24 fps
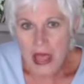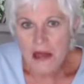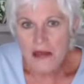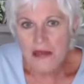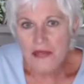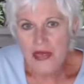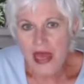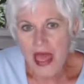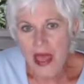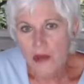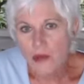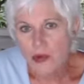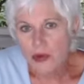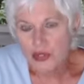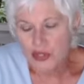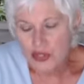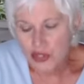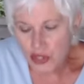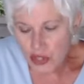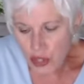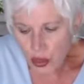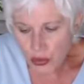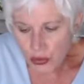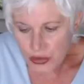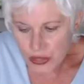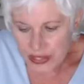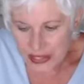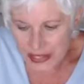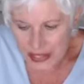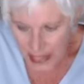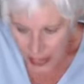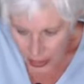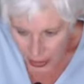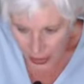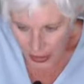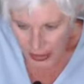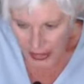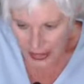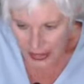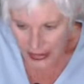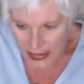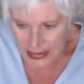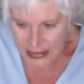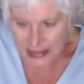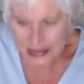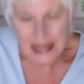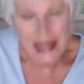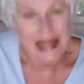that were so
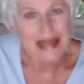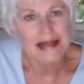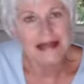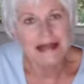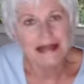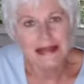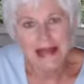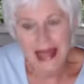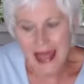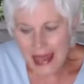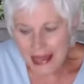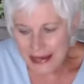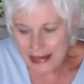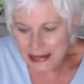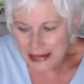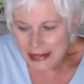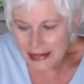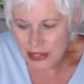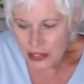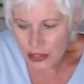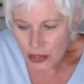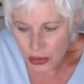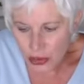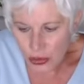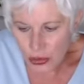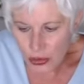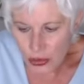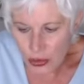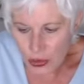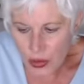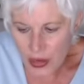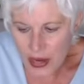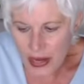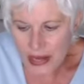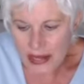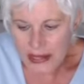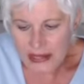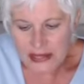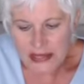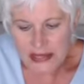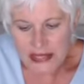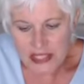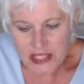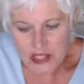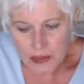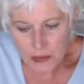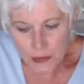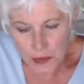serious they led to
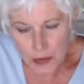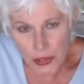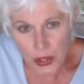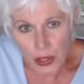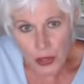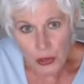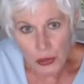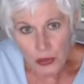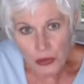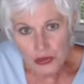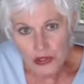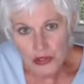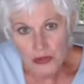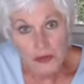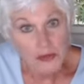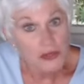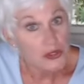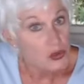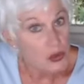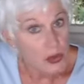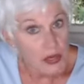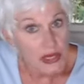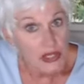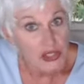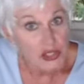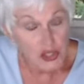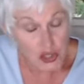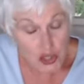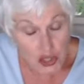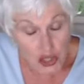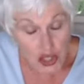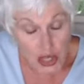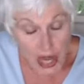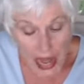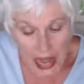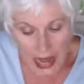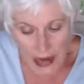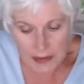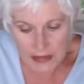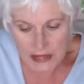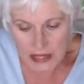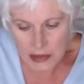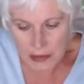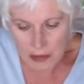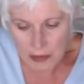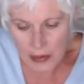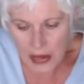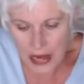disputes between
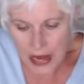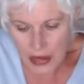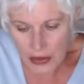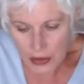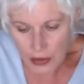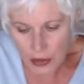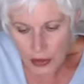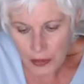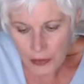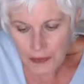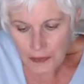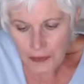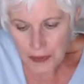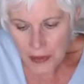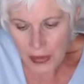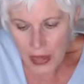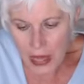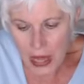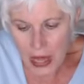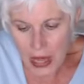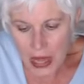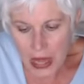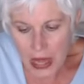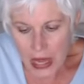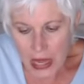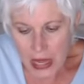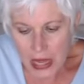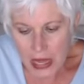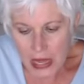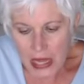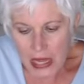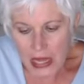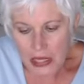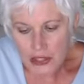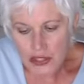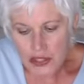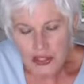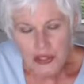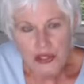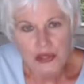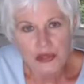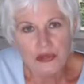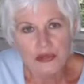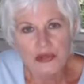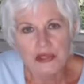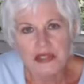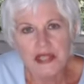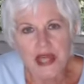James and Peter,
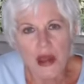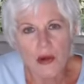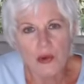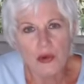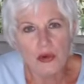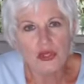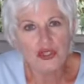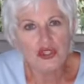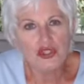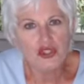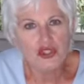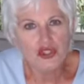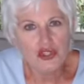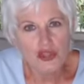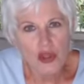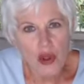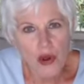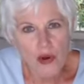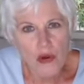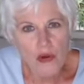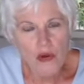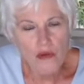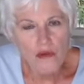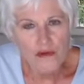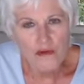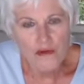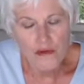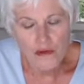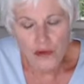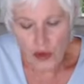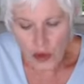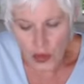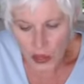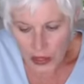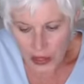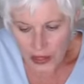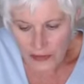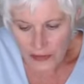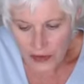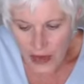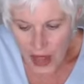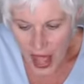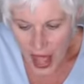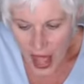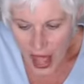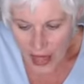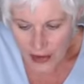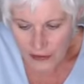issues that were so full of
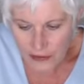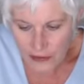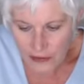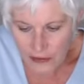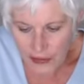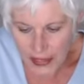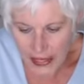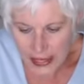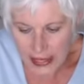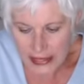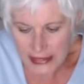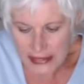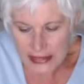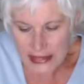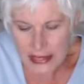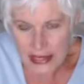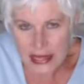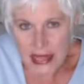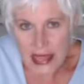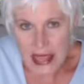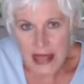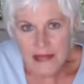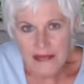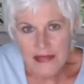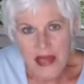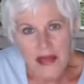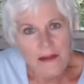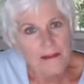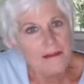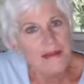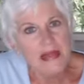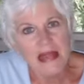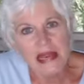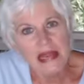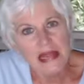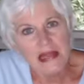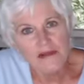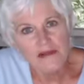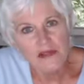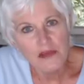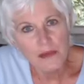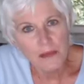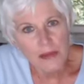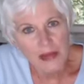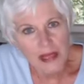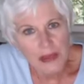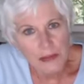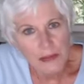conflict that many of the
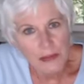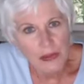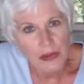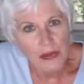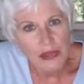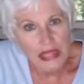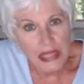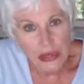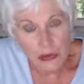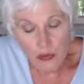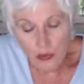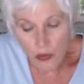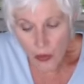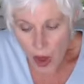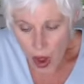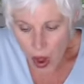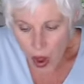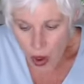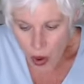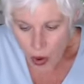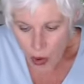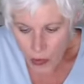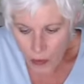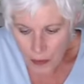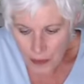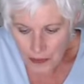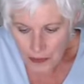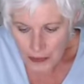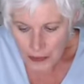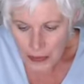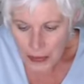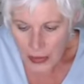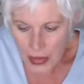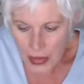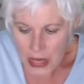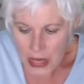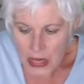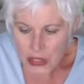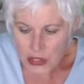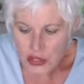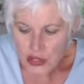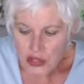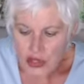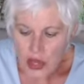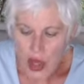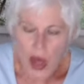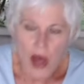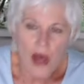people in Rome
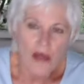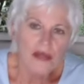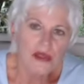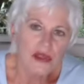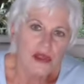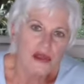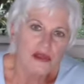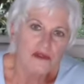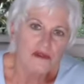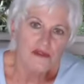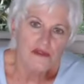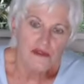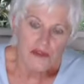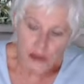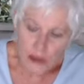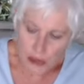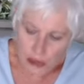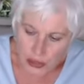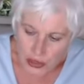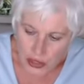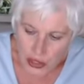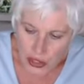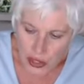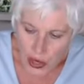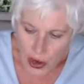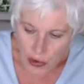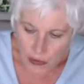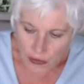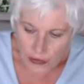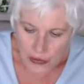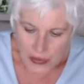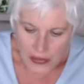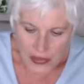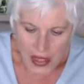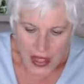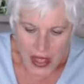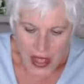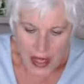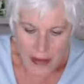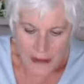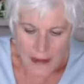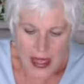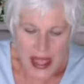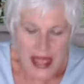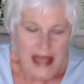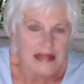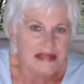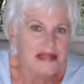saw the confusion over
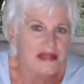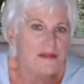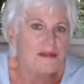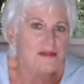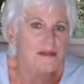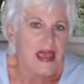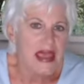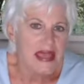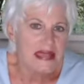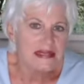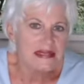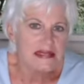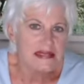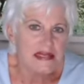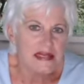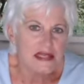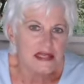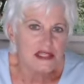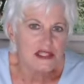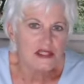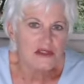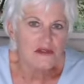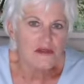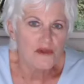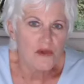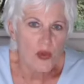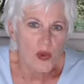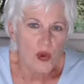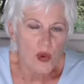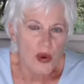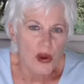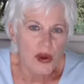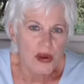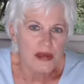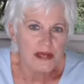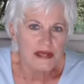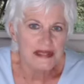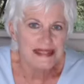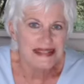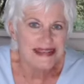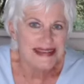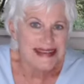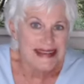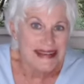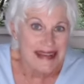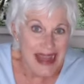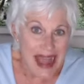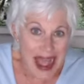them as a basis for
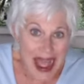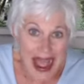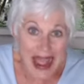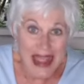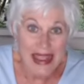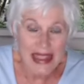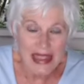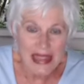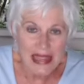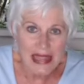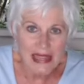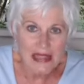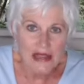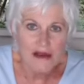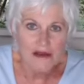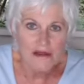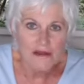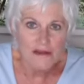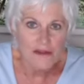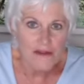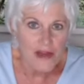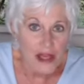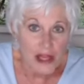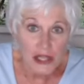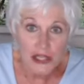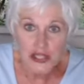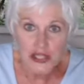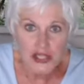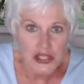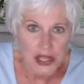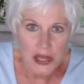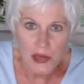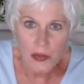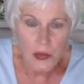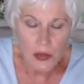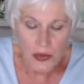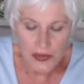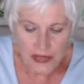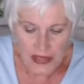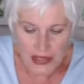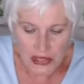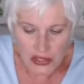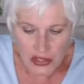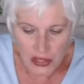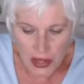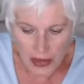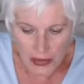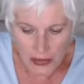denying fellowship with
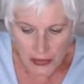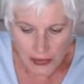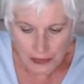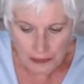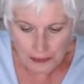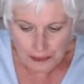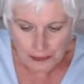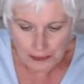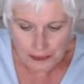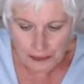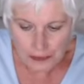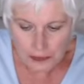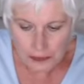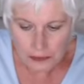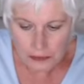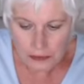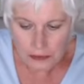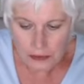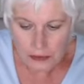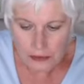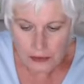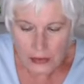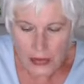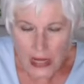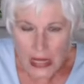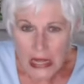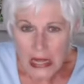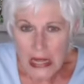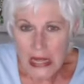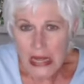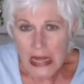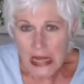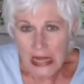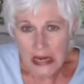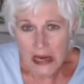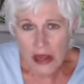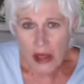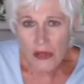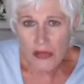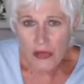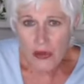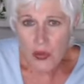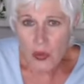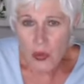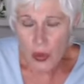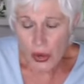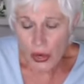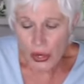each other. In
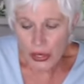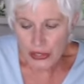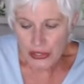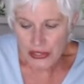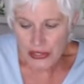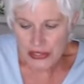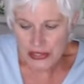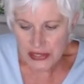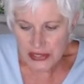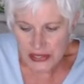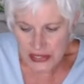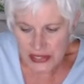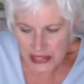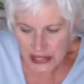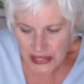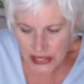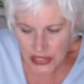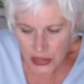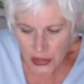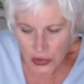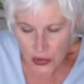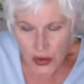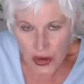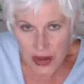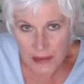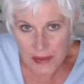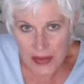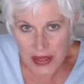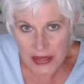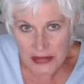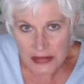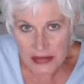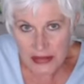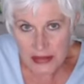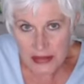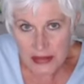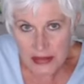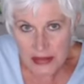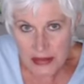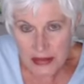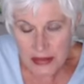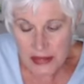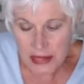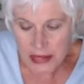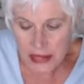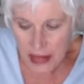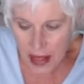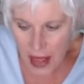other words, the disagreements,
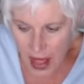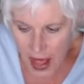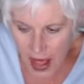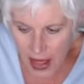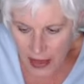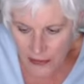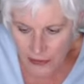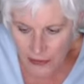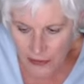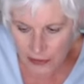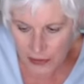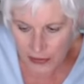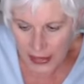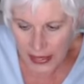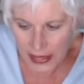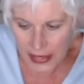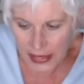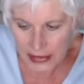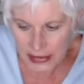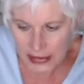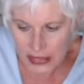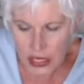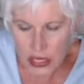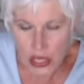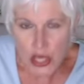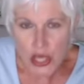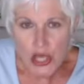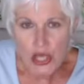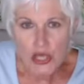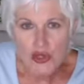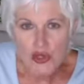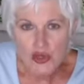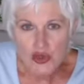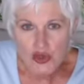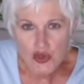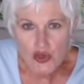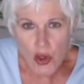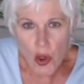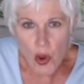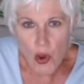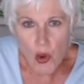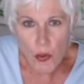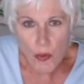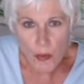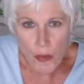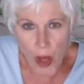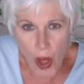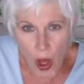the conflict,
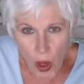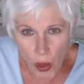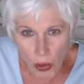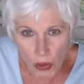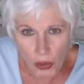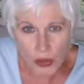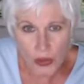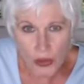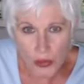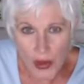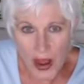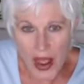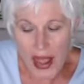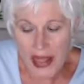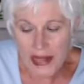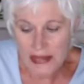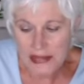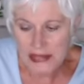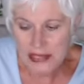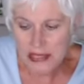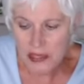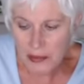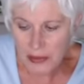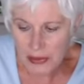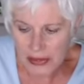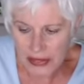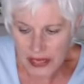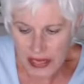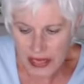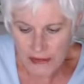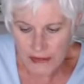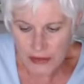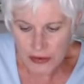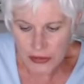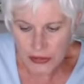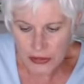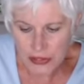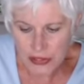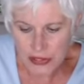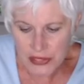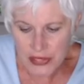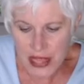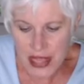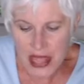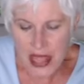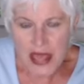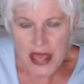so polarized the believers